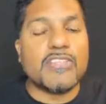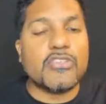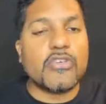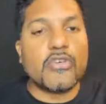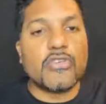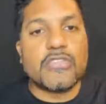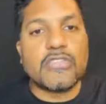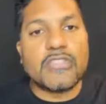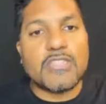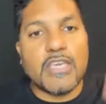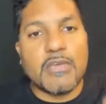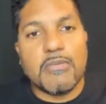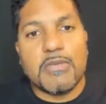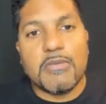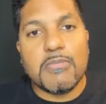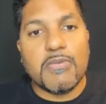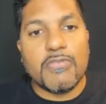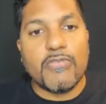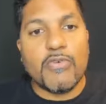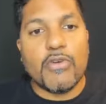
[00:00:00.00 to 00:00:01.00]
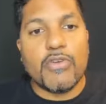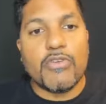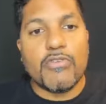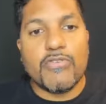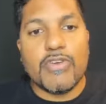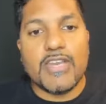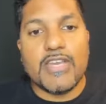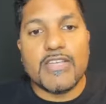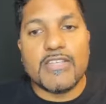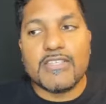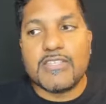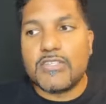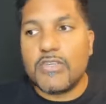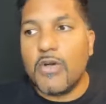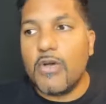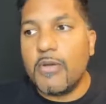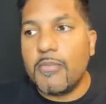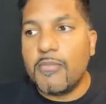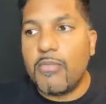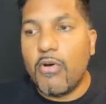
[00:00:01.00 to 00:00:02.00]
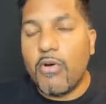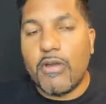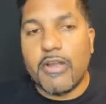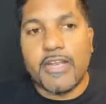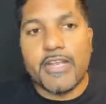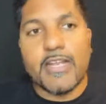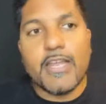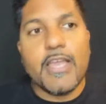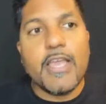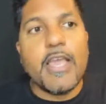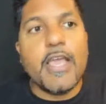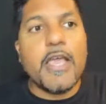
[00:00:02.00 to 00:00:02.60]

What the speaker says: So skimming before you read is so important